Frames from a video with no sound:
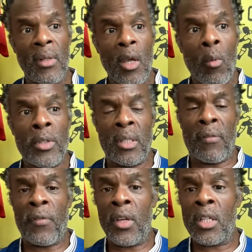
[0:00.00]
was in the
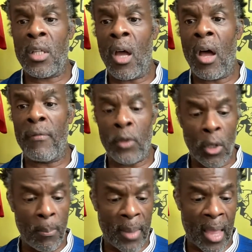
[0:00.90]
first half.
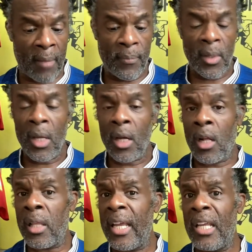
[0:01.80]
Doumbia
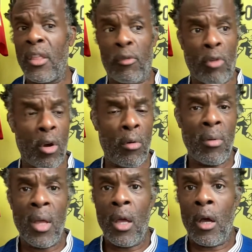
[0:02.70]
cleaned
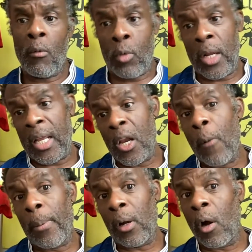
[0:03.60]
through, really an
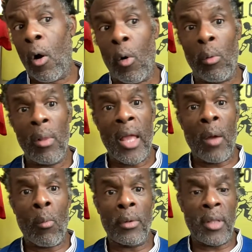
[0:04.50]
open goal.
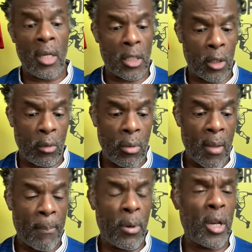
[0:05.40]
And what did he do?
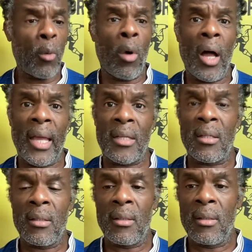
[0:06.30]
Put it wide.
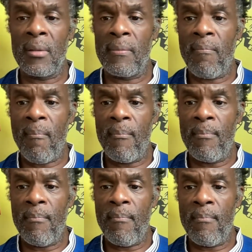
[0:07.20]

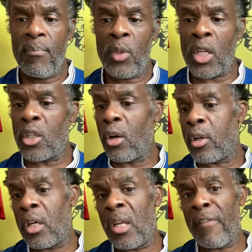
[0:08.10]
Just not
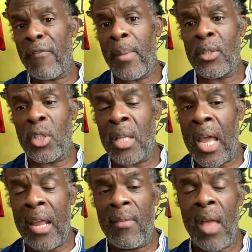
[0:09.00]
good enough from us
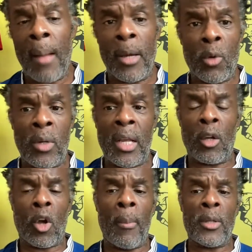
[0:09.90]
today. I'm going to read out
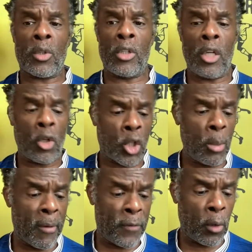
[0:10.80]
your comments on
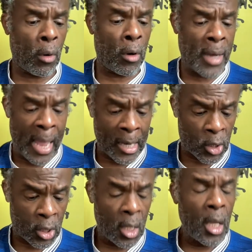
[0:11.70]
YouTube. If you are on
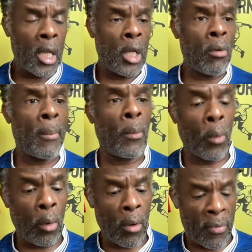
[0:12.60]
X, you are
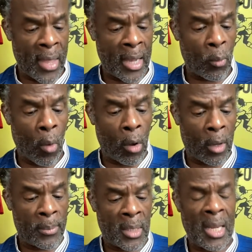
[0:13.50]
more than
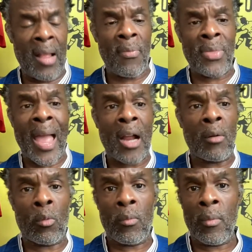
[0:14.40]
welcome to hit that
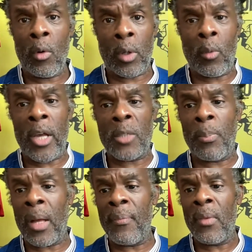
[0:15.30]
request
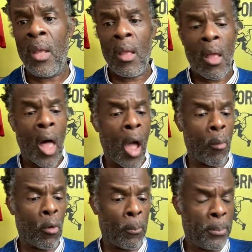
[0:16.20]
button. I
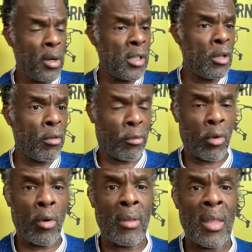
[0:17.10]
will put you
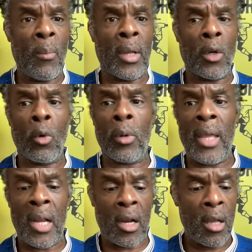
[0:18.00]
through, and then we can all
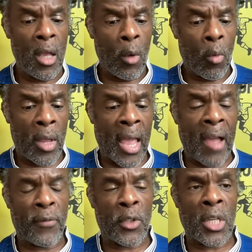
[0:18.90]
hear what you
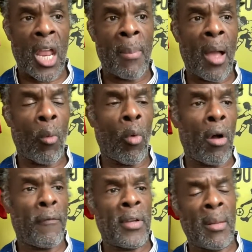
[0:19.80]
have to say about
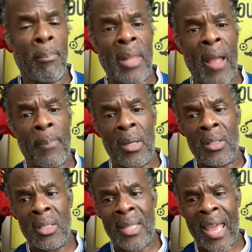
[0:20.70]
Watford and Blackburn
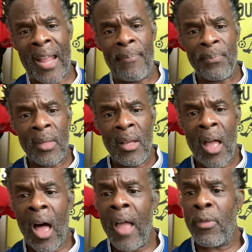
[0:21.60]
today.
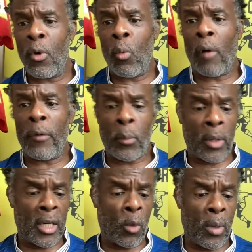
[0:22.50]
I thought Watford were
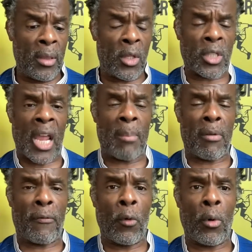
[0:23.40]
going to win this game
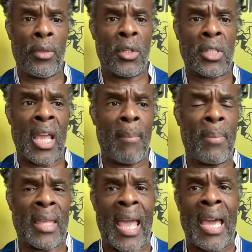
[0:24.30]
before this game
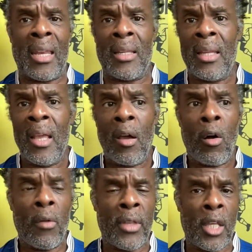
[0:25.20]
began, and
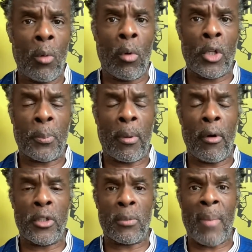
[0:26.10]
on the You ORNS
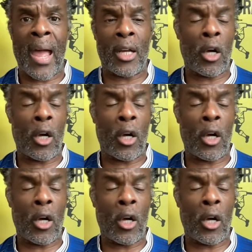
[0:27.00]
post-match